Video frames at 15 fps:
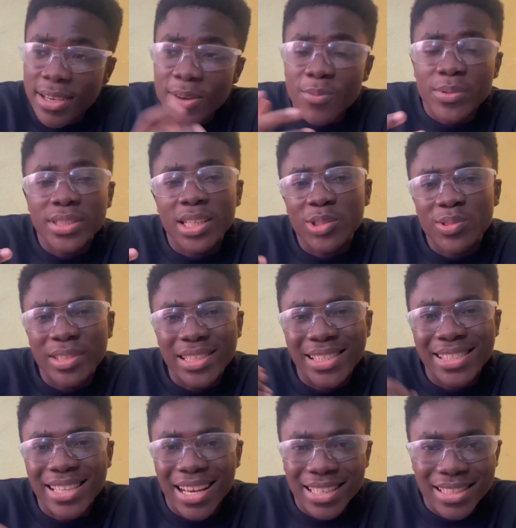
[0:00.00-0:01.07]
which actually
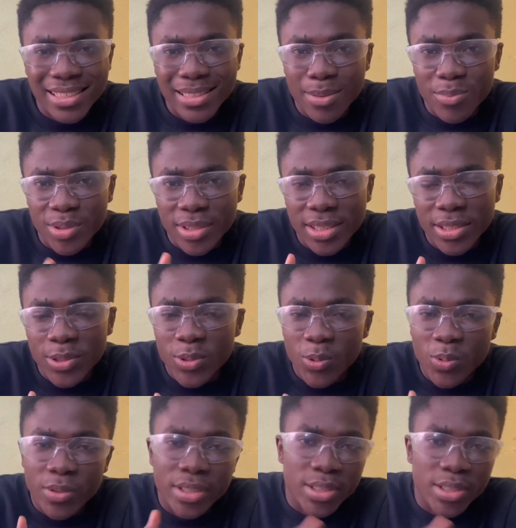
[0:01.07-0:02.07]
sucks the mosquito